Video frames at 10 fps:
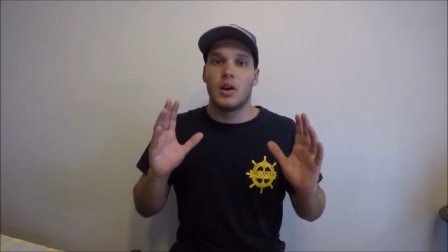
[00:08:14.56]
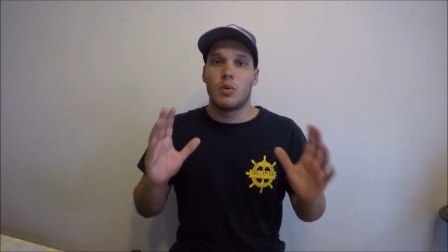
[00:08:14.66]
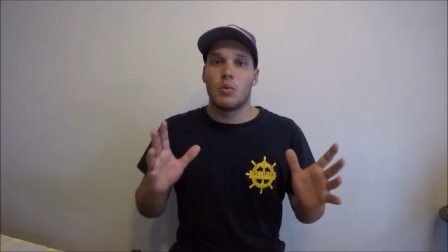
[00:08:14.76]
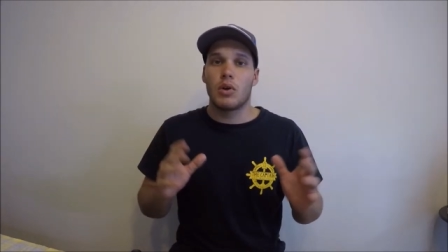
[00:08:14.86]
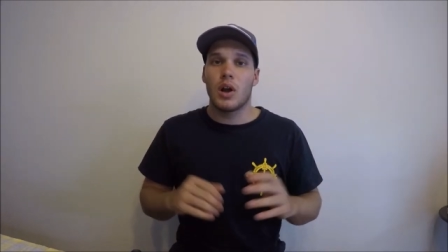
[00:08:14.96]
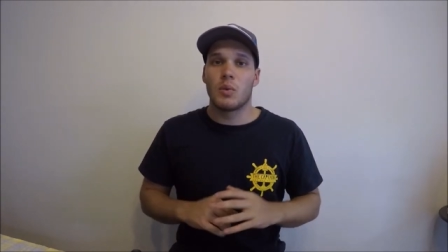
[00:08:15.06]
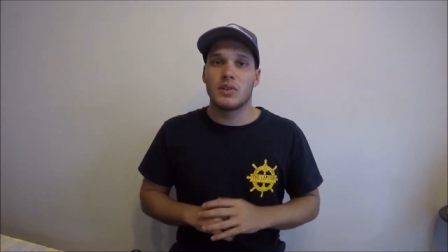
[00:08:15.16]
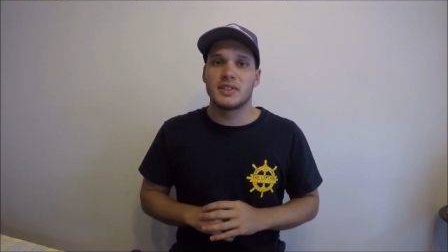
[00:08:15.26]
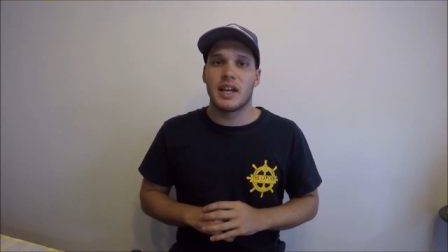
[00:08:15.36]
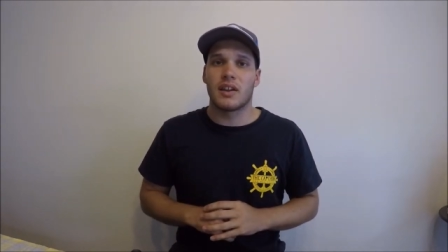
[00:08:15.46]
What I will
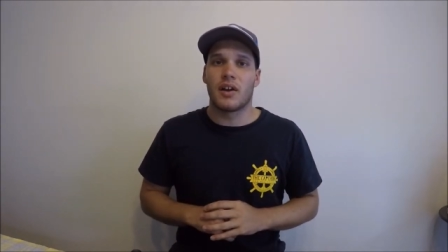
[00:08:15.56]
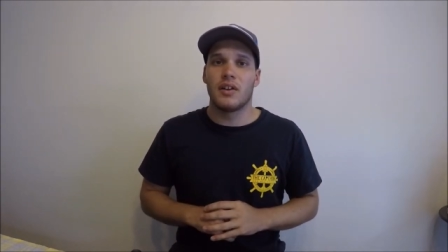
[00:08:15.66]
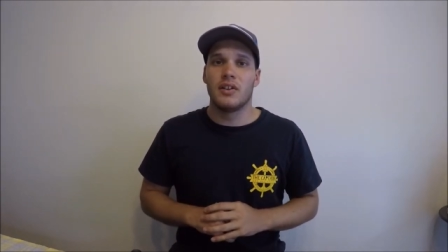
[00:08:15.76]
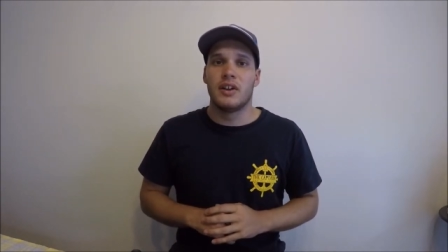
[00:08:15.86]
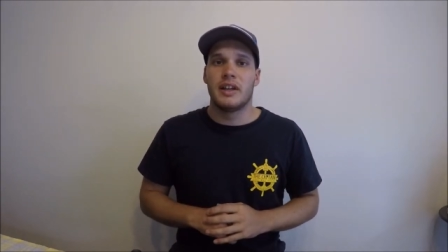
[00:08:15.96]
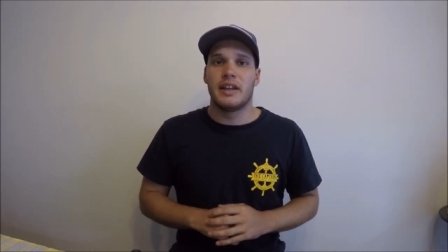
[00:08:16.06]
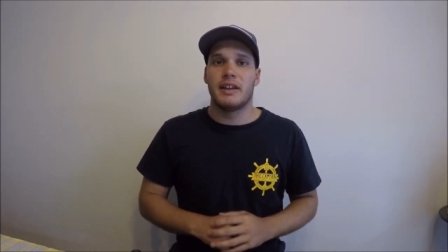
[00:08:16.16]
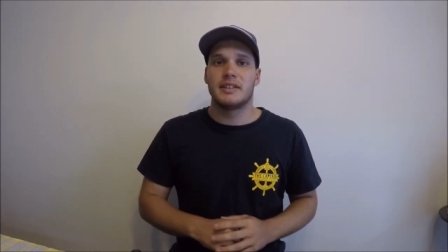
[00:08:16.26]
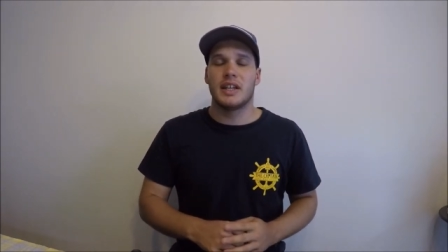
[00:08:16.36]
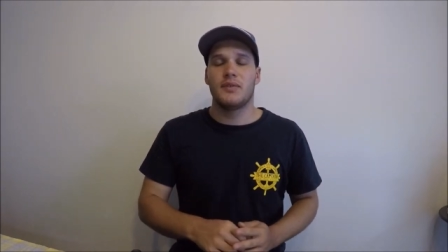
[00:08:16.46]
say though
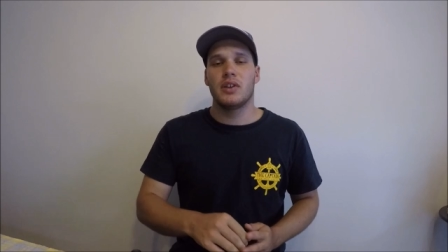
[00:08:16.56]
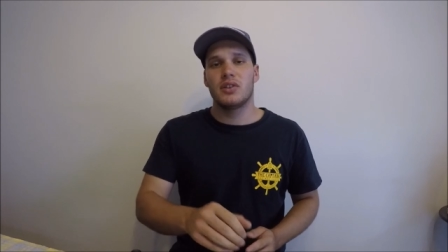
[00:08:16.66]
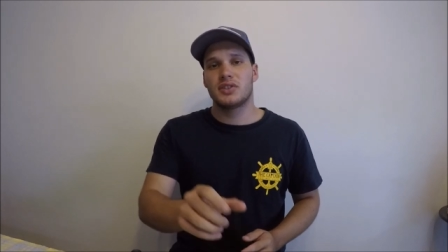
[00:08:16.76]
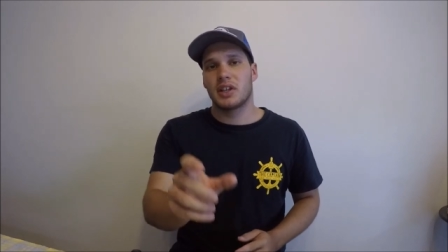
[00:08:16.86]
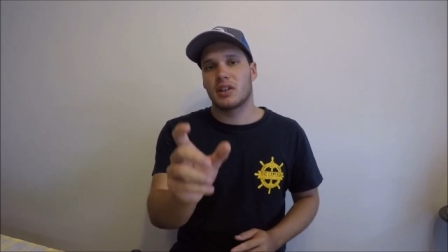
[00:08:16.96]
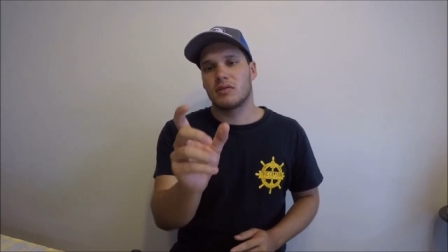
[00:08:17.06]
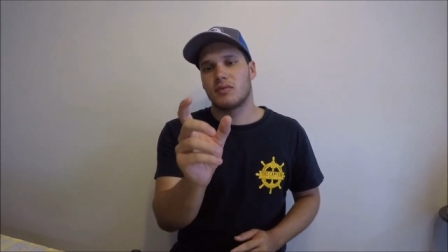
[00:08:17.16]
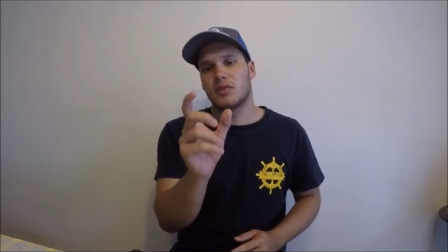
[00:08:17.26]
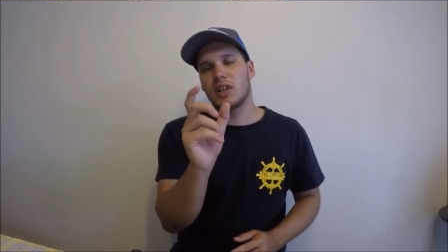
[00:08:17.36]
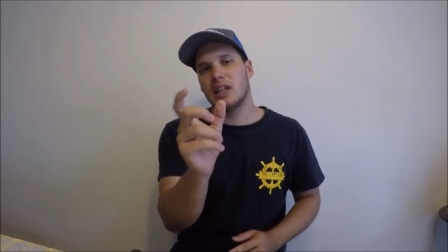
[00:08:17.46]
is if you're using
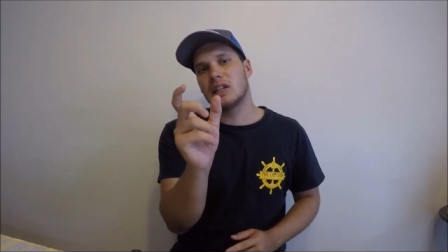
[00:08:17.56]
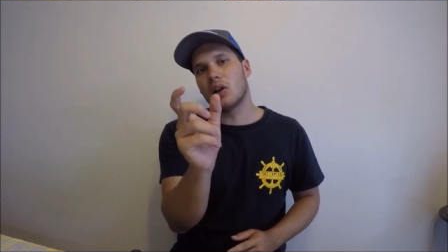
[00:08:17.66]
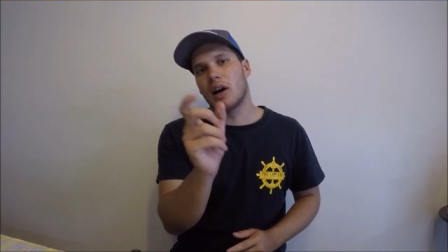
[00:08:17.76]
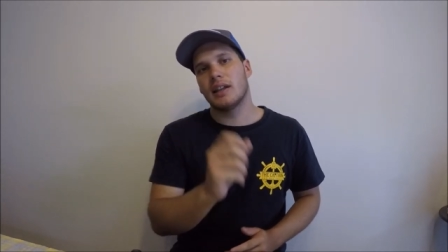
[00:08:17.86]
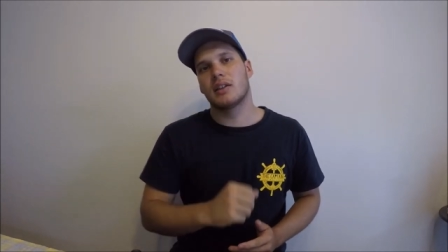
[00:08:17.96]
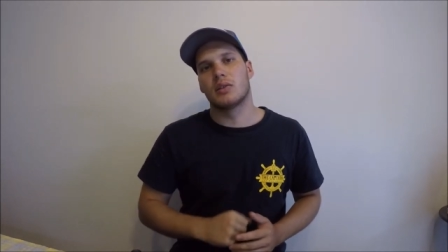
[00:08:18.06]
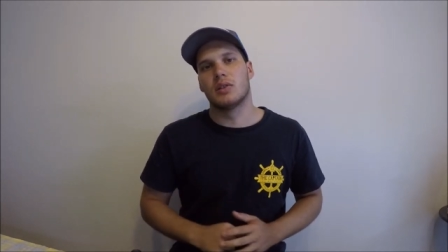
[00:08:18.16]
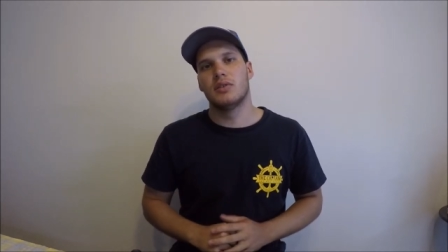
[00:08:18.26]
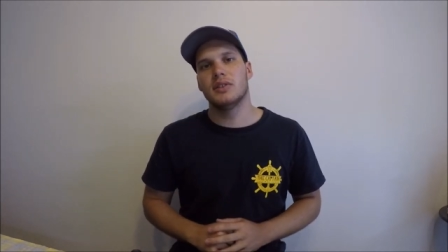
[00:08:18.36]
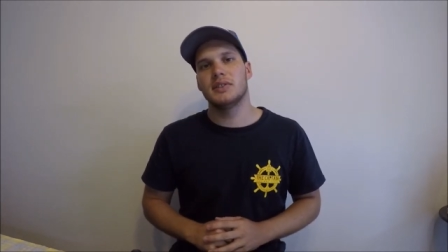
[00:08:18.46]
really light little
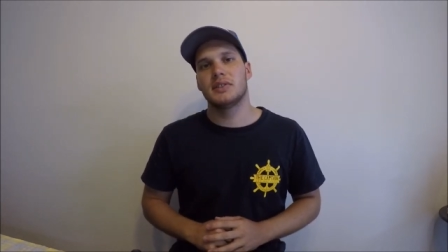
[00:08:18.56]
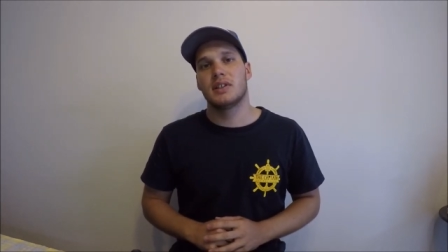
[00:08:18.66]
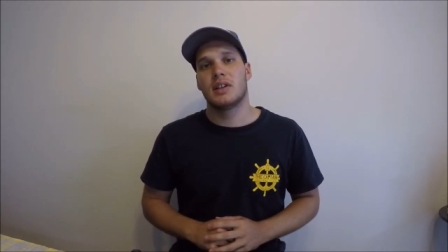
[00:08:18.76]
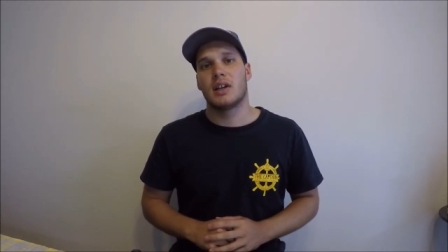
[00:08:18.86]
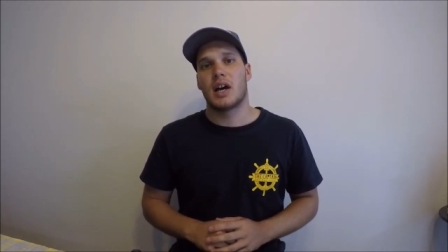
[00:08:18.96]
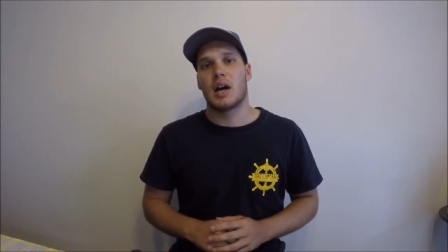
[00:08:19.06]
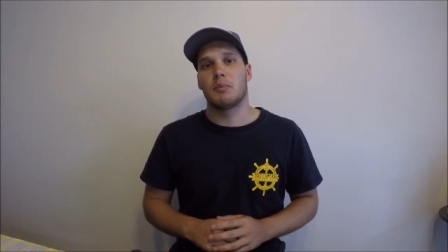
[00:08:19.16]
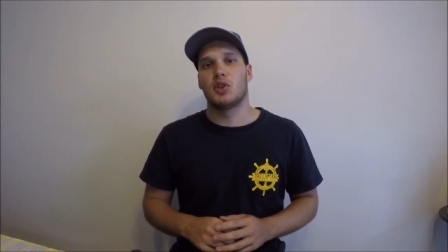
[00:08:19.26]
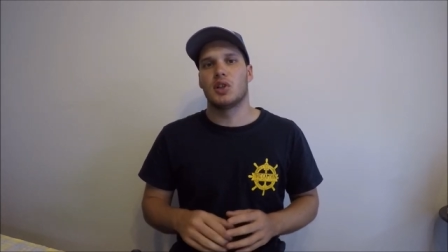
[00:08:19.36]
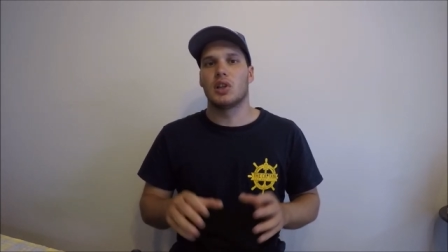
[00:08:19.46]
lures, um,
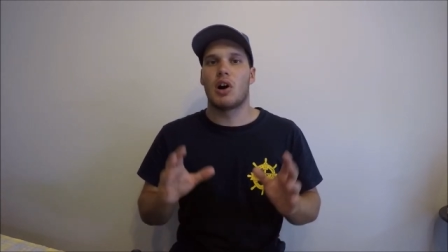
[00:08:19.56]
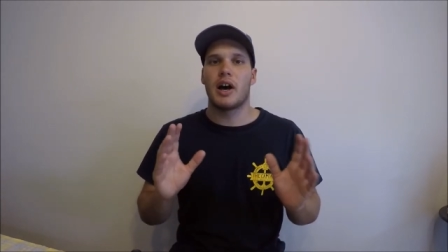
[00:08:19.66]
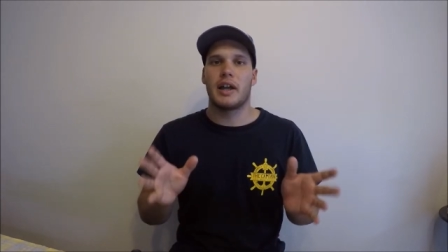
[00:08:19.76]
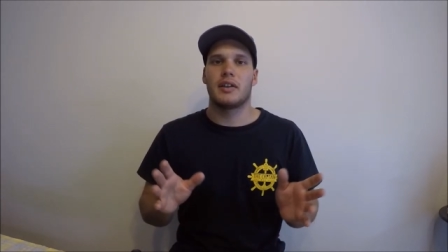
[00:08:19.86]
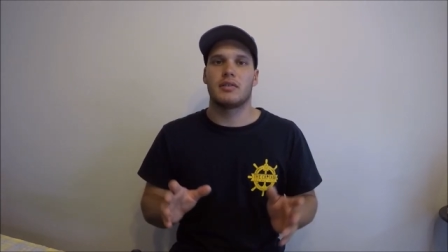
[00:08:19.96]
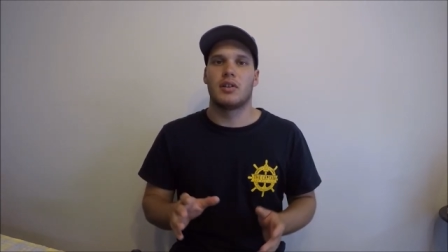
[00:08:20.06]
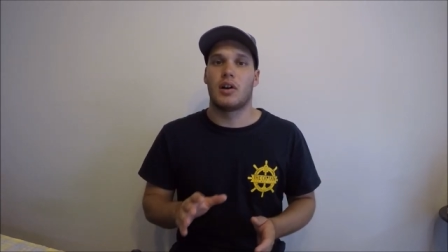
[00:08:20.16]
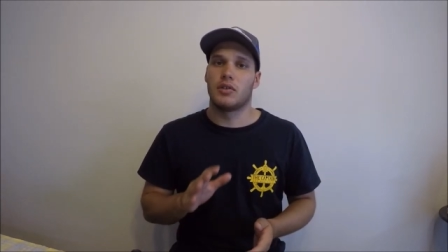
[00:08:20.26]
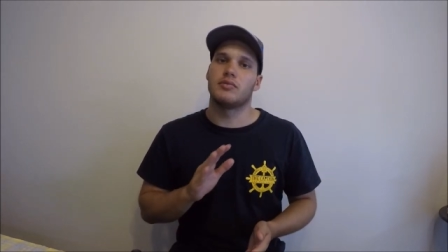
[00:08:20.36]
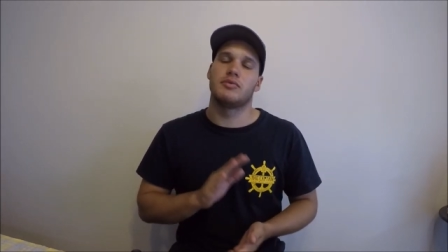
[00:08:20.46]
your line,
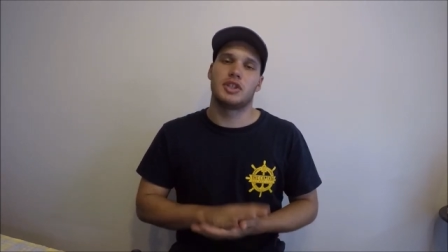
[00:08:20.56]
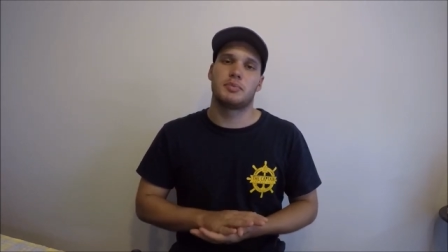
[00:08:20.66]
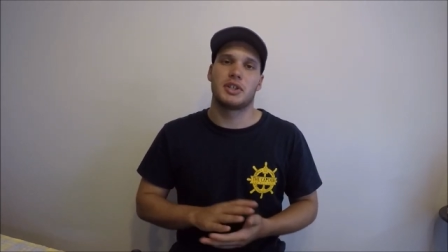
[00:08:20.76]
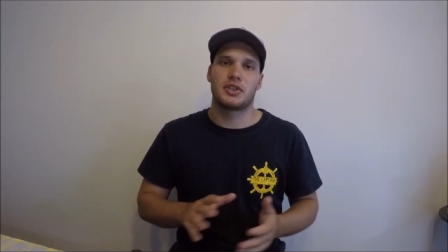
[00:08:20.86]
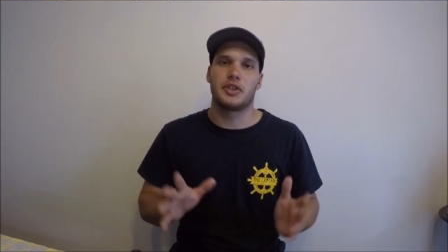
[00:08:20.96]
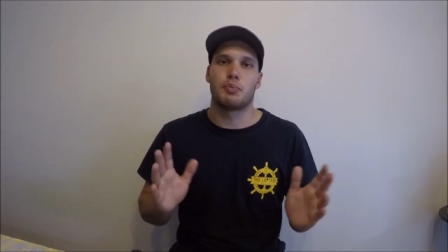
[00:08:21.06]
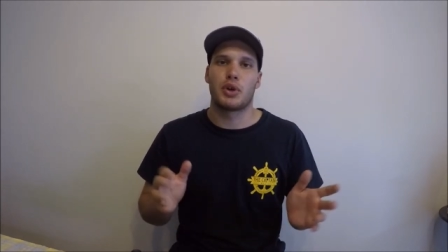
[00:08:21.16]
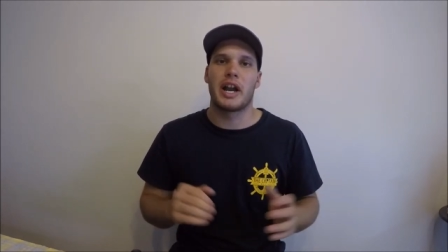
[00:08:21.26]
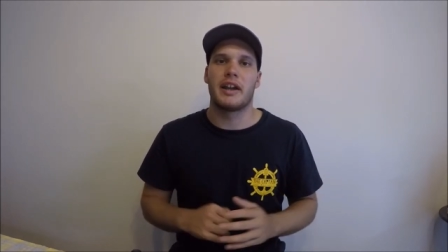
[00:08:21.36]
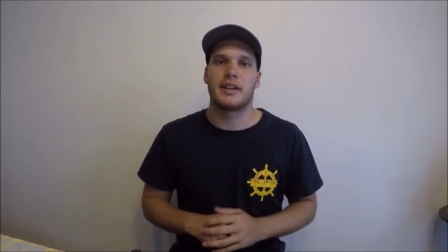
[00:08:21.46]
or especially your
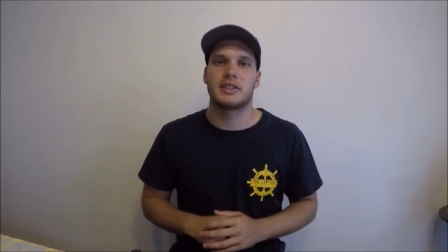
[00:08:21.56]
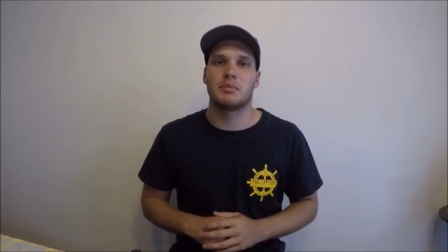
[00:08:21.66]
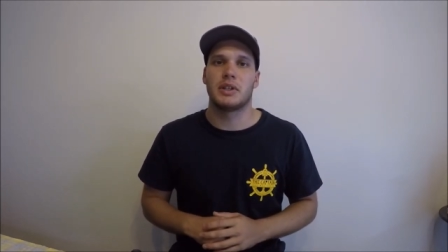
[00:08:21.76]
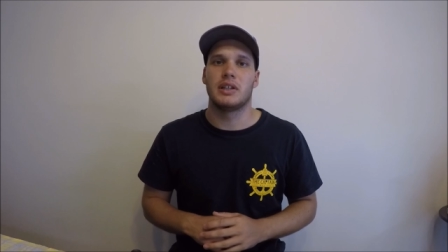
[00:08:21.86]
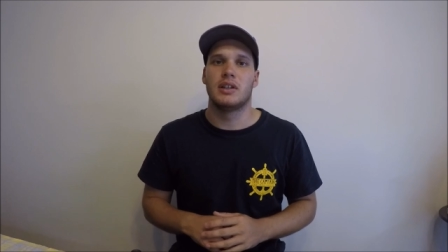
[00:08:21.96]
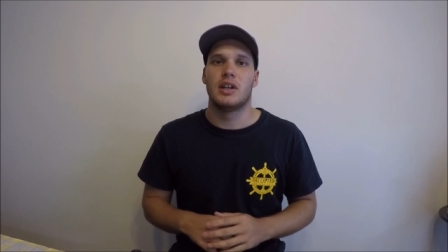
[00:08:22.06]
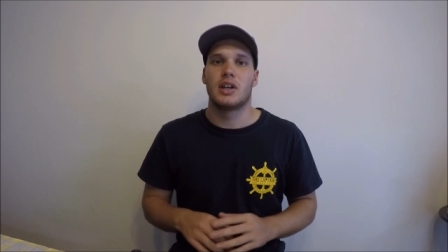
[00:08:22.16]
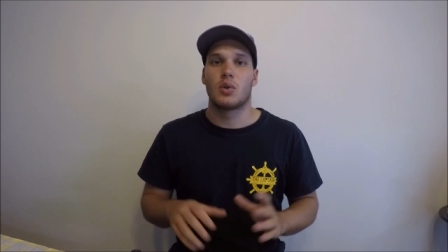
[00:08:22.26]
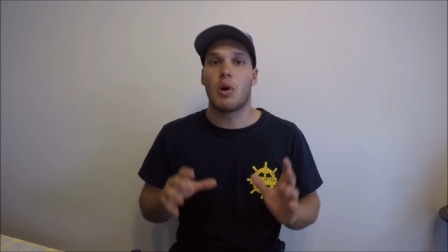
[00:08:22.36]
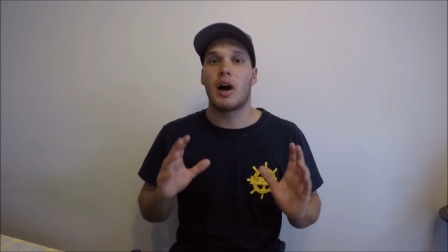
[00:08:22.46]
braid, has to be
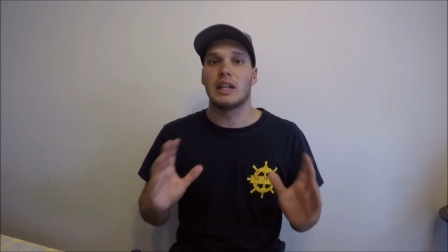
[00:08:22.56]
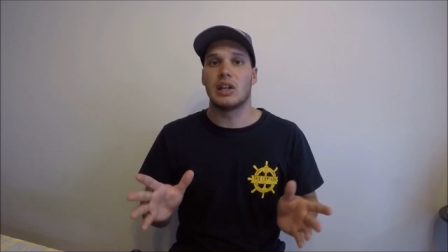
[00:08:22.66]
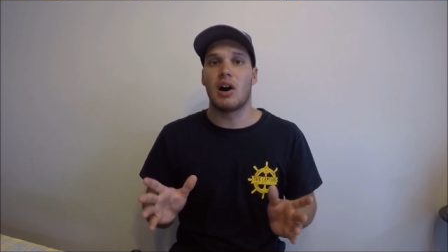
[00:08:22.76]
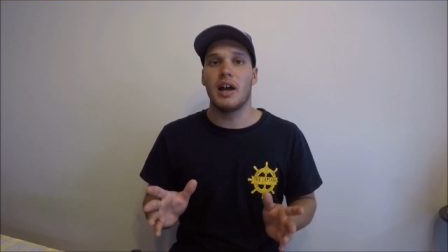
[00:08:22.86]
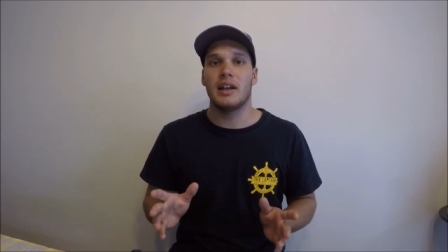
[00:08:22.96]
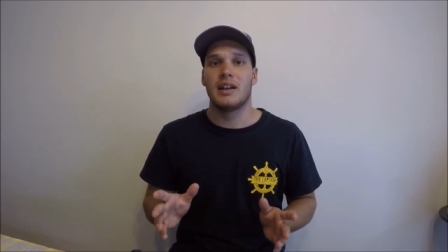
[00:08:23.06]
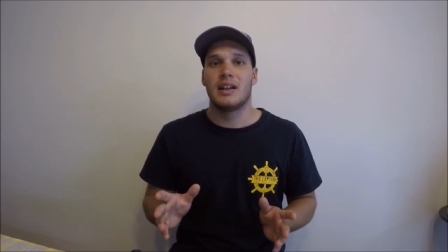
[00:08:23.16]
quite light